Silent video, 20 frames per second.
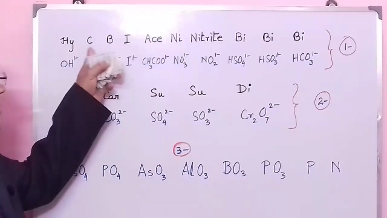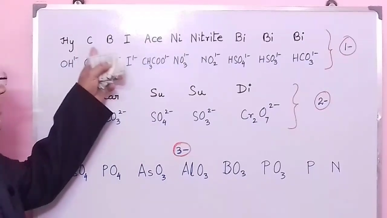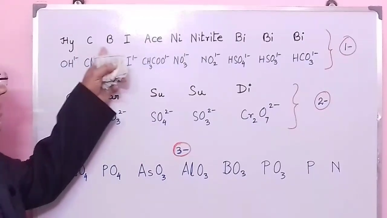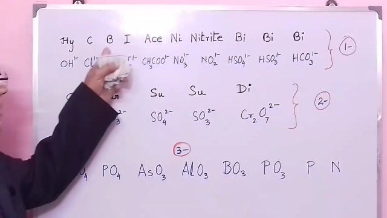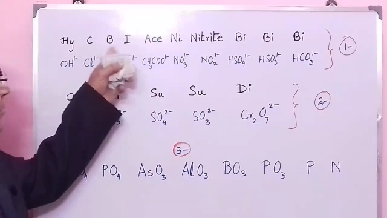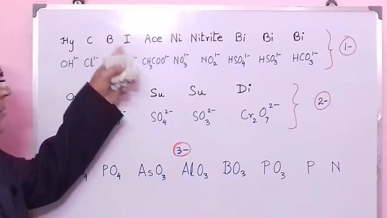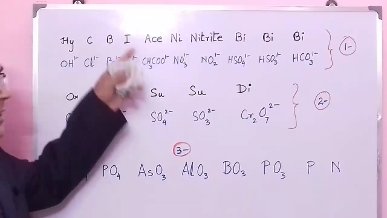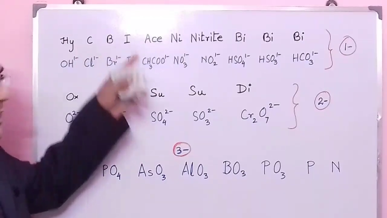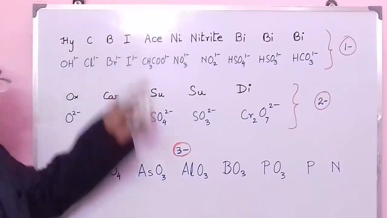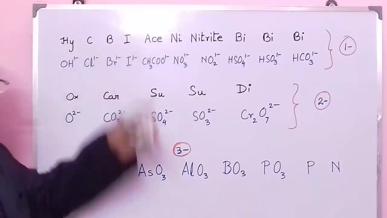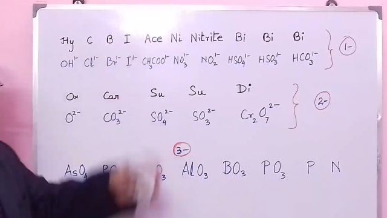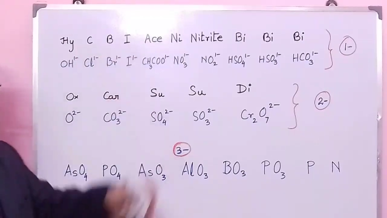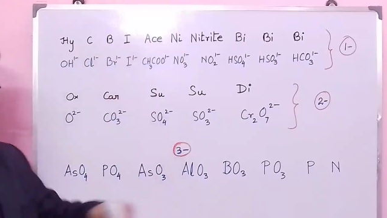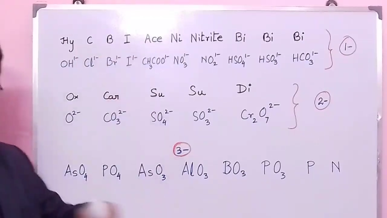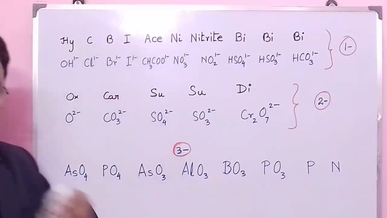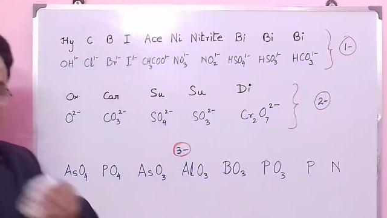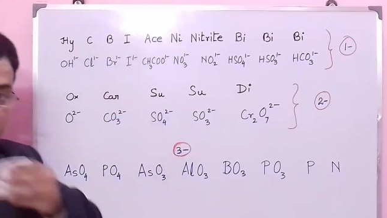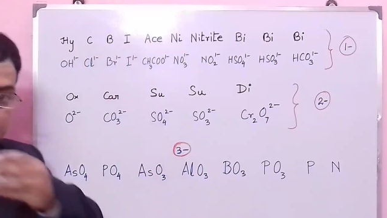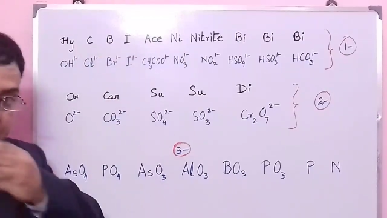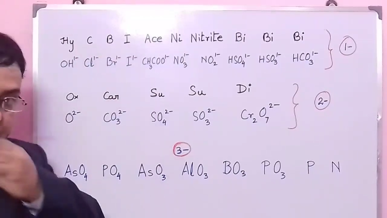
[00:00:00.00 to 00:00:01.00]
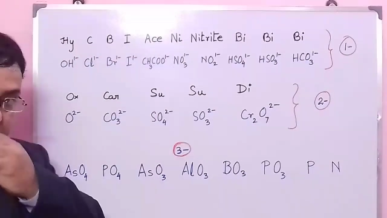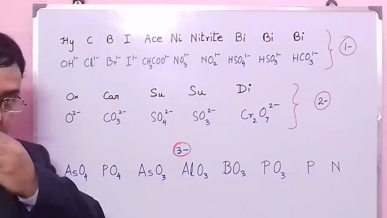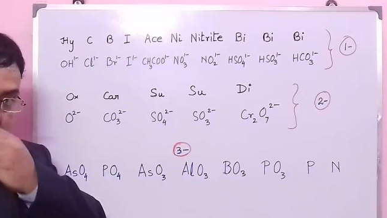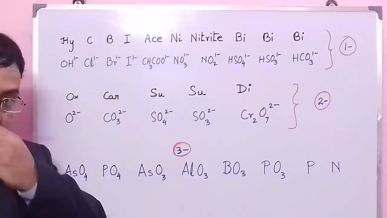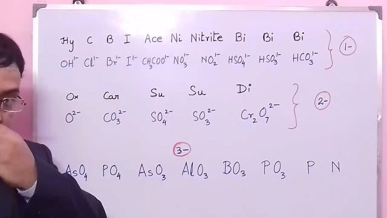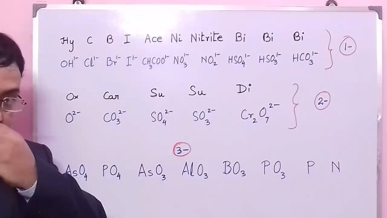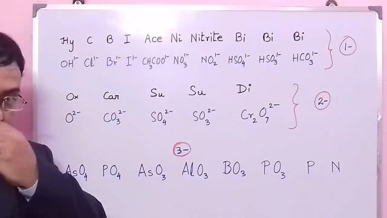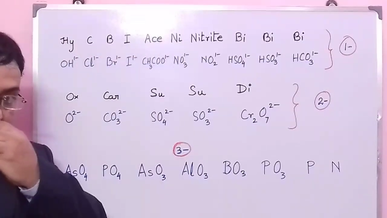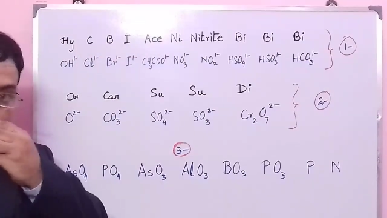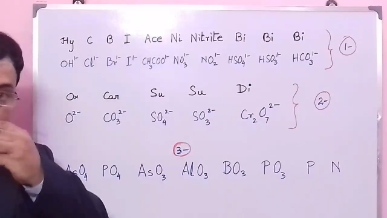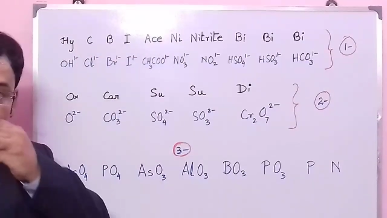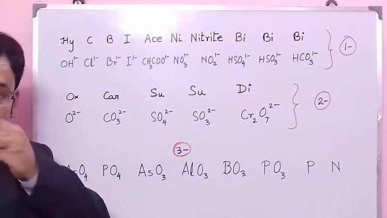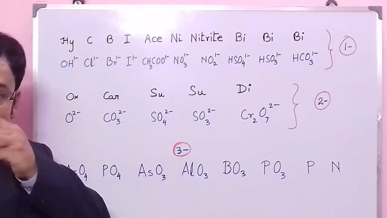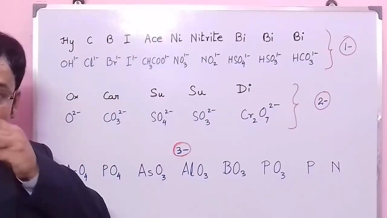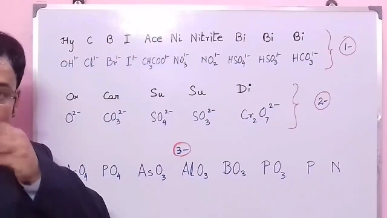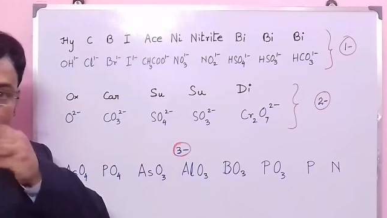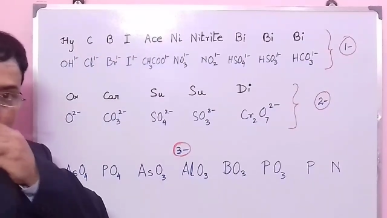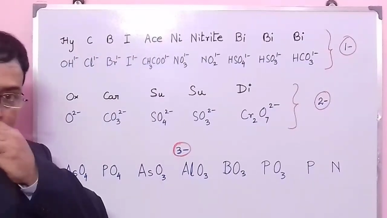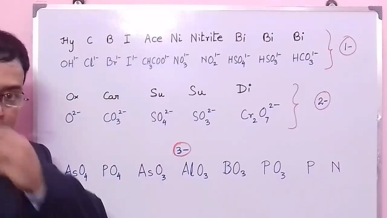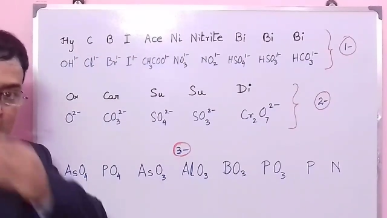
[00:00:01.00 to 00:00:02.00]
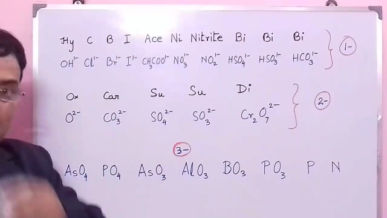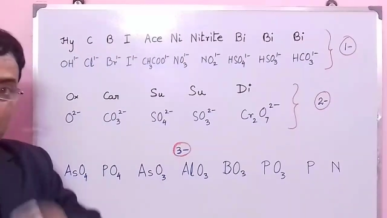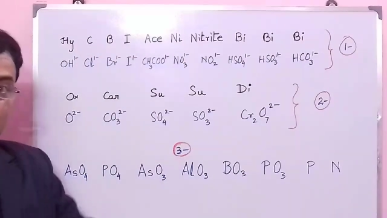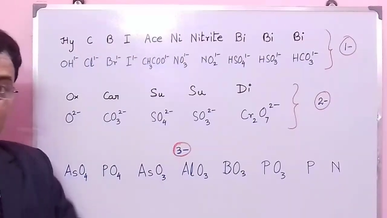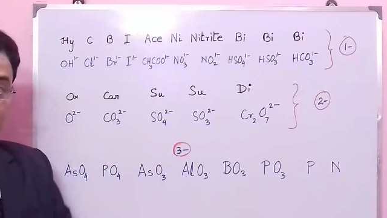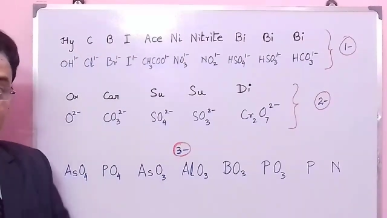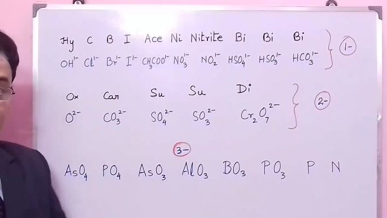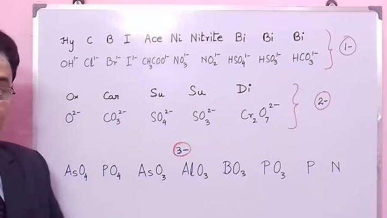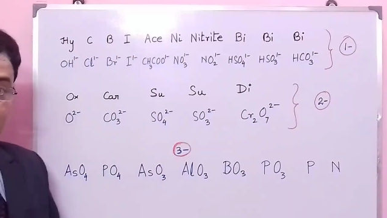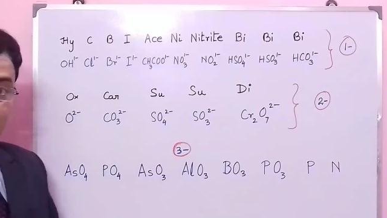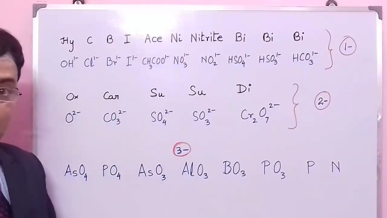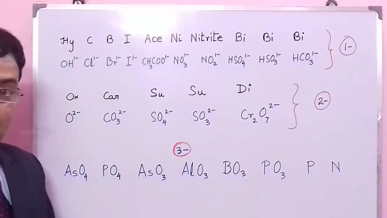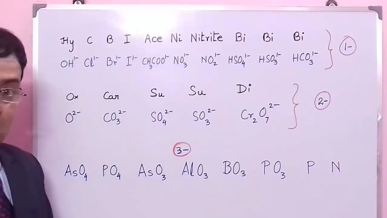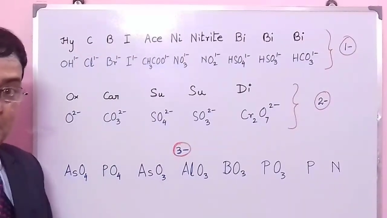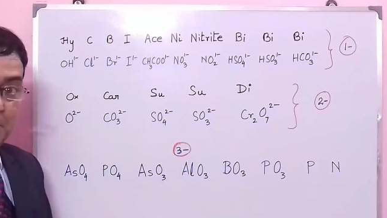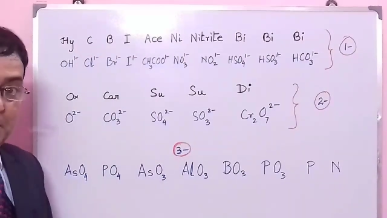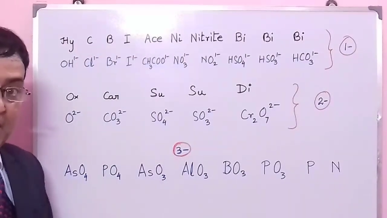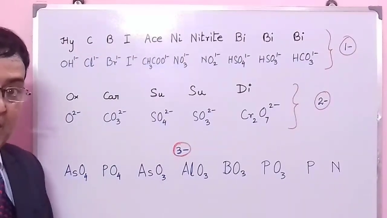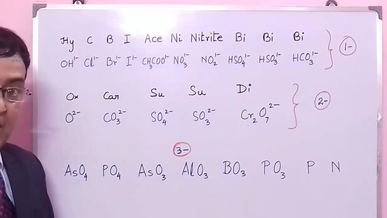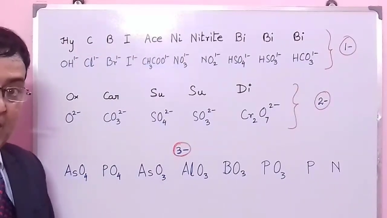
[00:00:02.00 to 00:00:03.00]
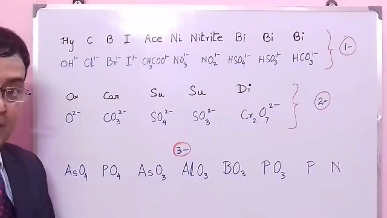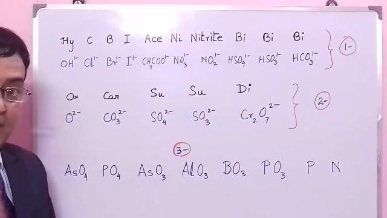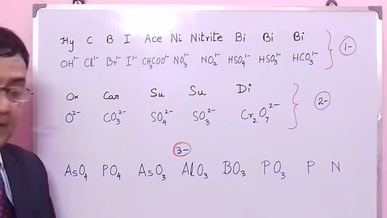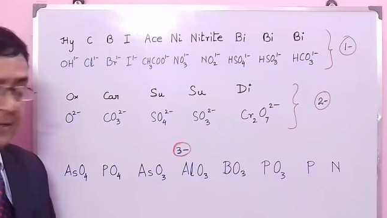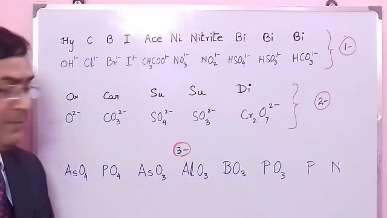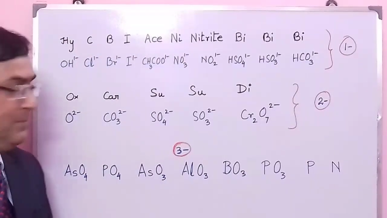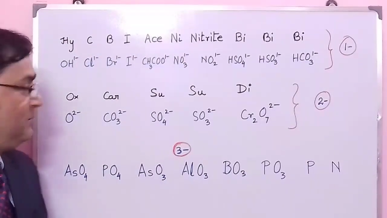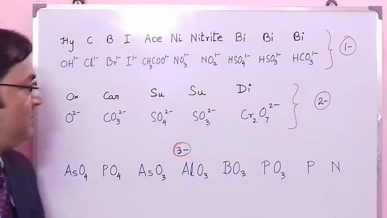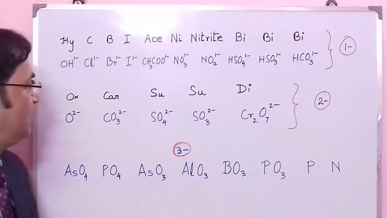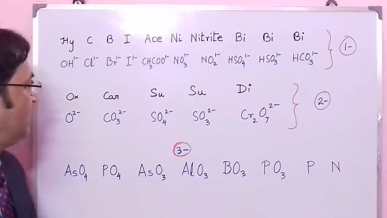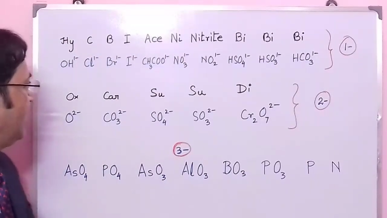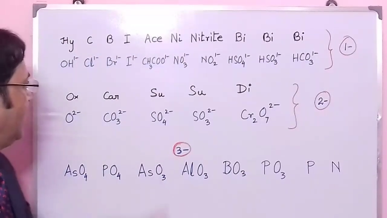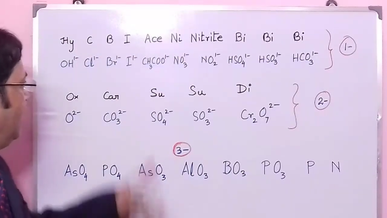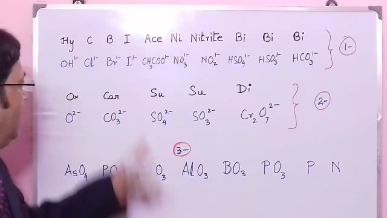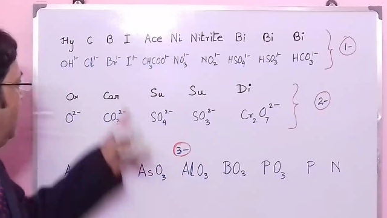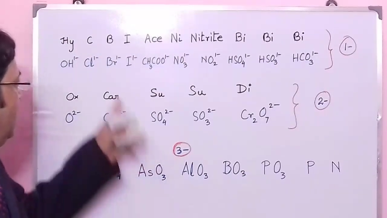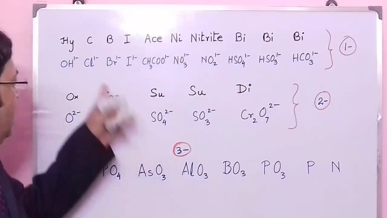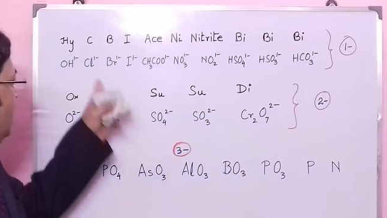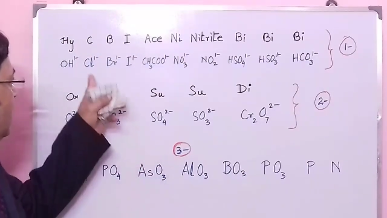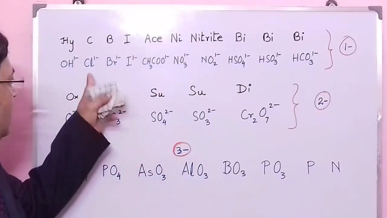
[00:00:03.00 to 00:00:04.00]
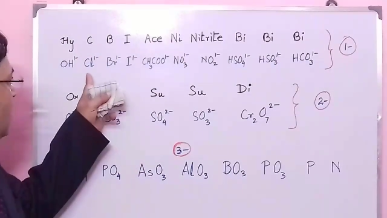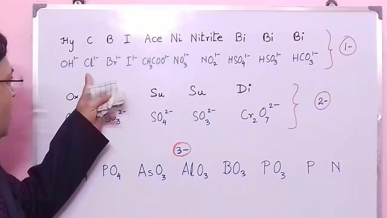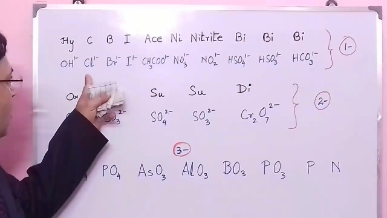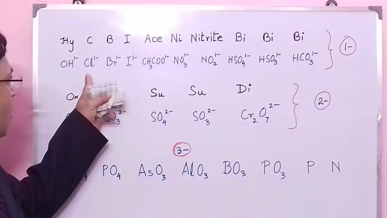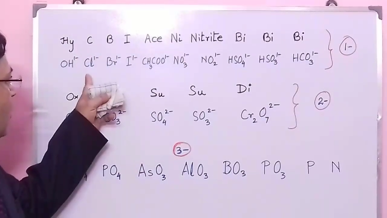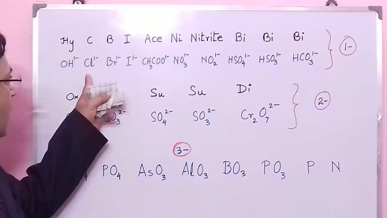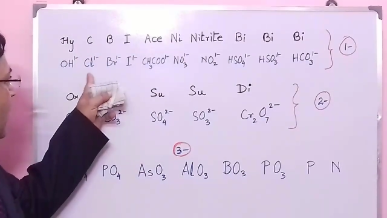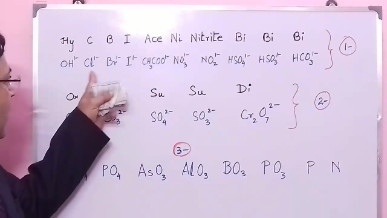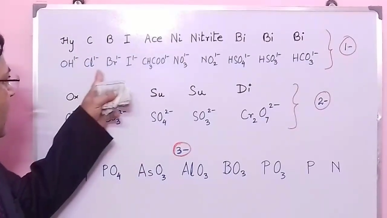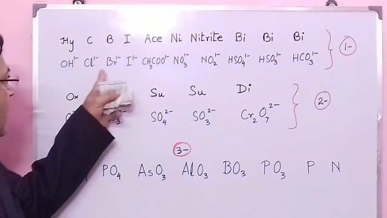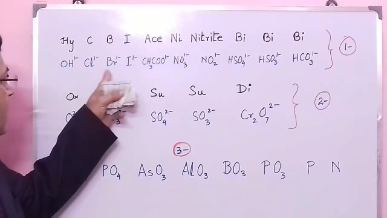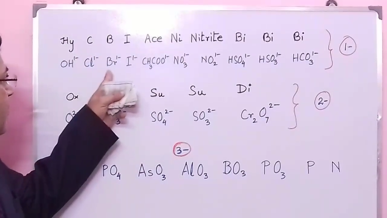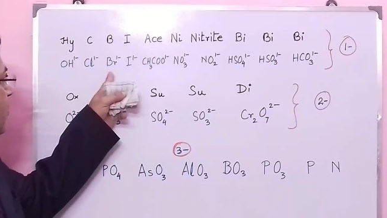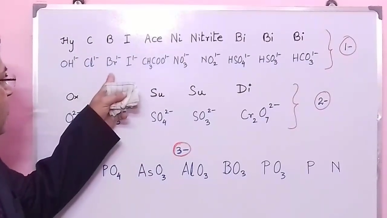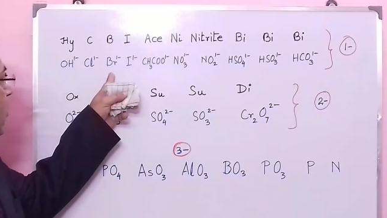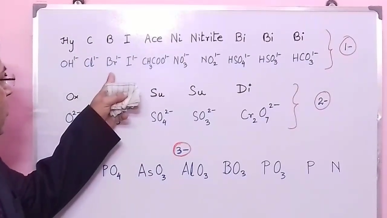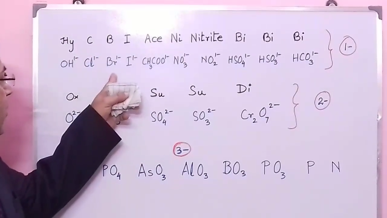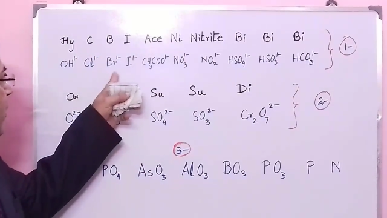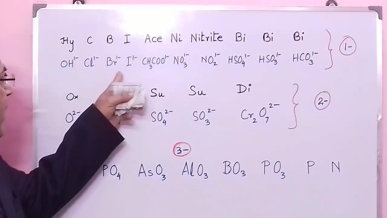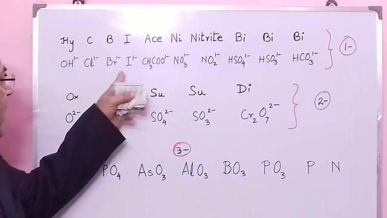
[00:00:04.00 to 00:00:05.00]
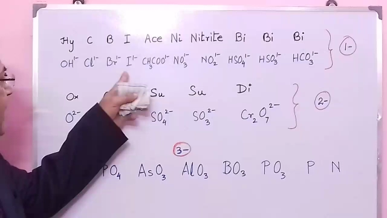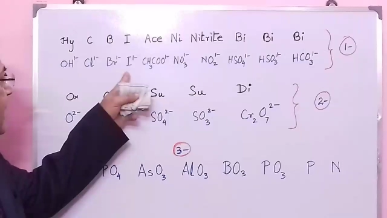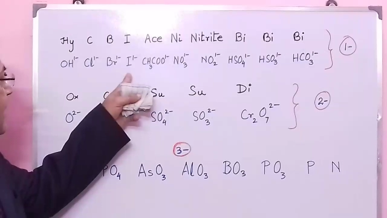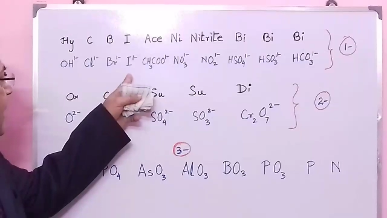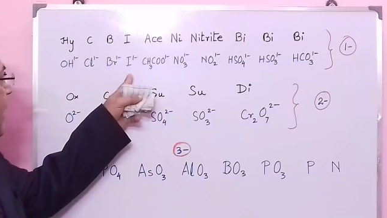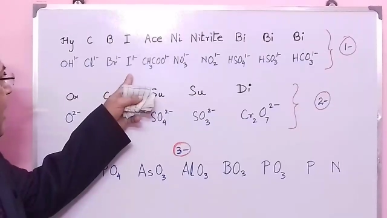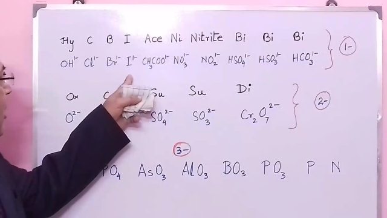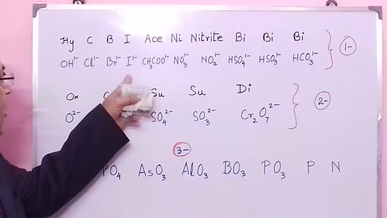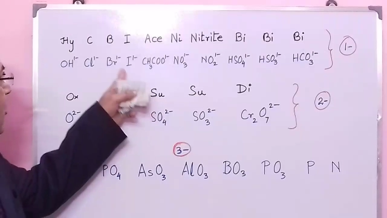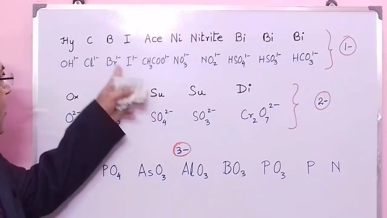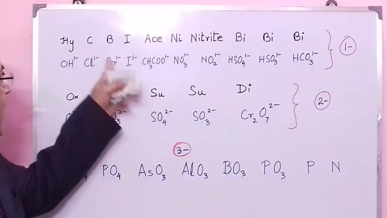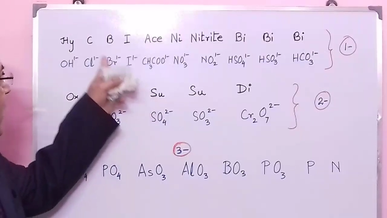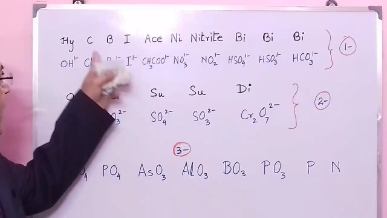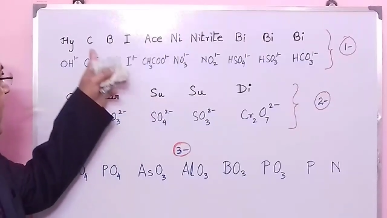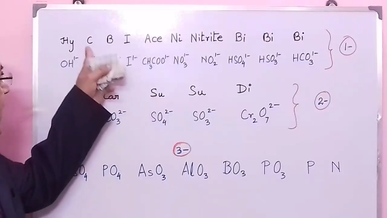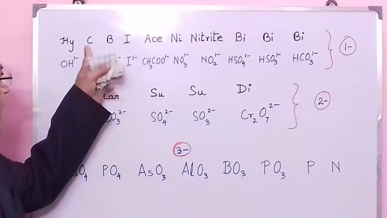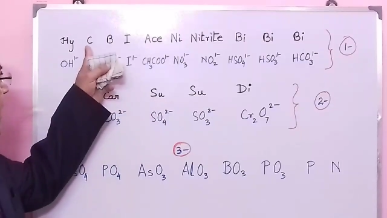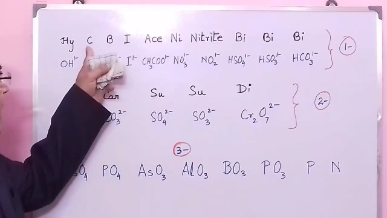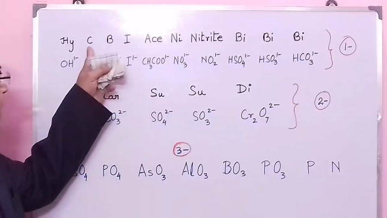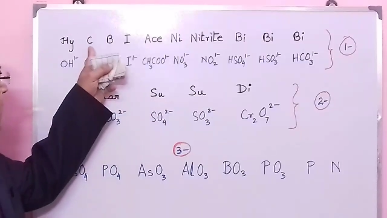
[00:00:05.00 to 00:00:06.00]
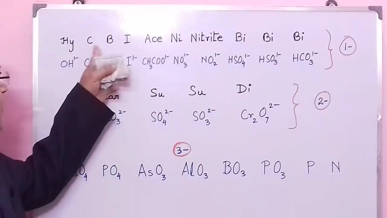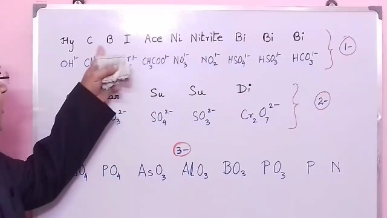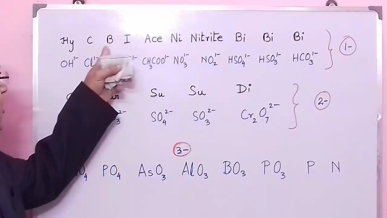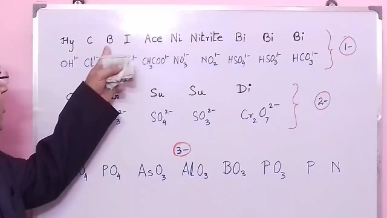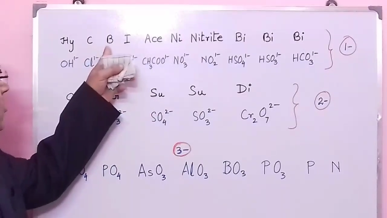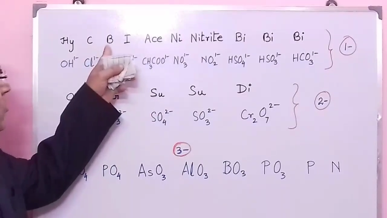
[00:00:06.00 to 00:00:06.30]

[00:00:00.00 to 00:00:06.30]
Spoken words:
Nobody's mouth can be seen.